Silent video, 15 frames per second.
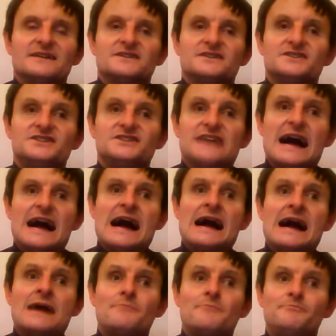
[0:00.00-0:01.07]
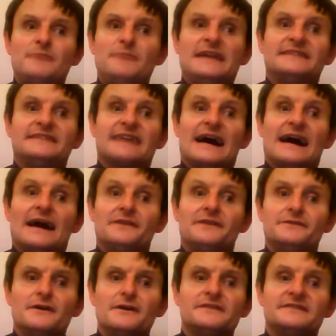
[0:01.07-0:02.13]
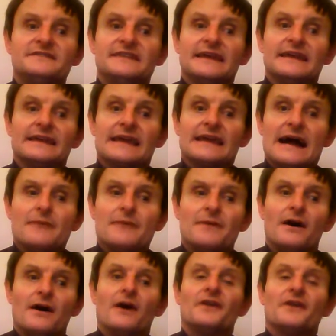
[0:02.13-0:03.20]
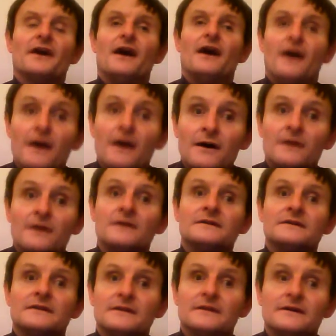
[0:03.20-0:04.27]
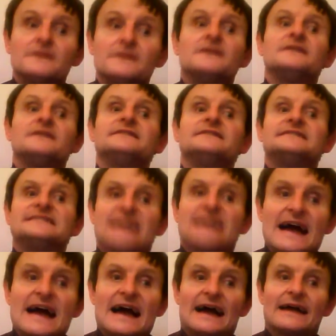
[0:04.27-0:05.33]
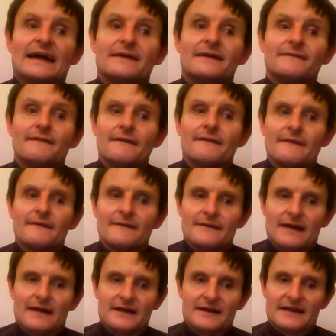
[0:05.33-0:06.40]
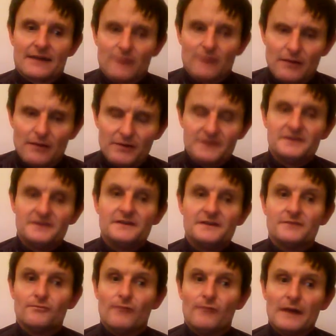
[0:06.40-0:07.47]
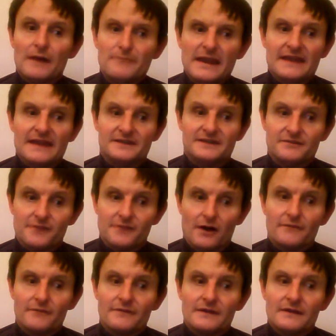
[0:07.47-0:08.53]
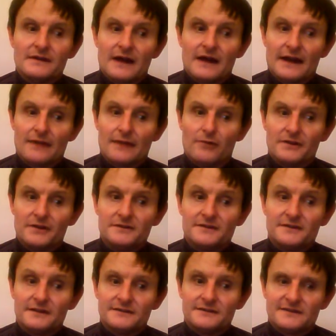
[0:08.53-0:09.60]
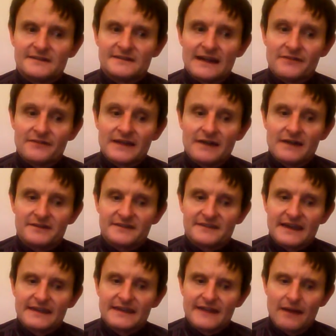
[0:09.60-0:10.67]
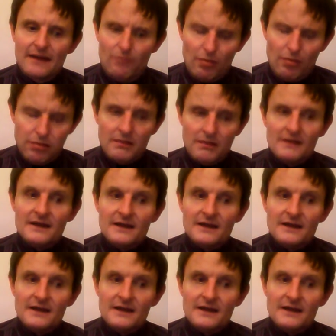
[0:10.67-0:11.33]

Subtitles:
J'habite à Nottingham en Angleterre. Okay, what I want you to do, 1 minute you've got, and I want you to just have a go at saying that.